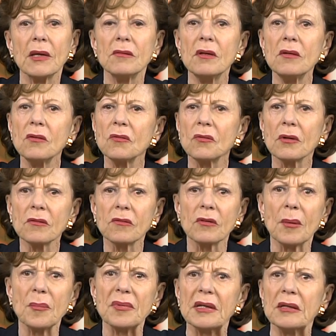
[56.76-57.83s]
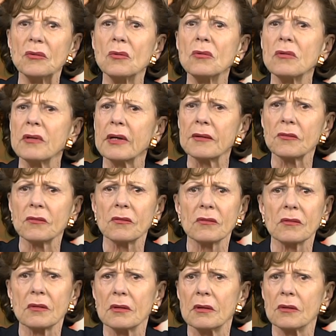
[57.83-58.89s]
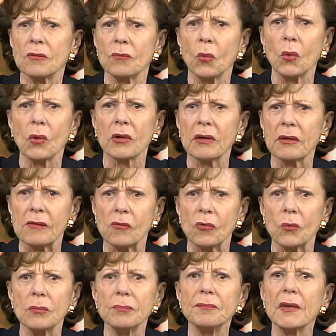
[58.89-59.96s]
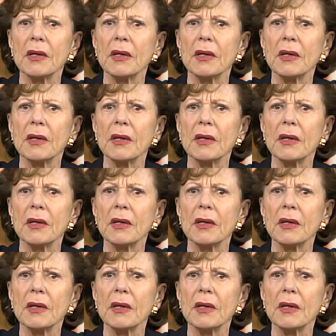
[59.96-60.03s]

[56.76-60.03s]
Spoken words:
This is not something you just walk into.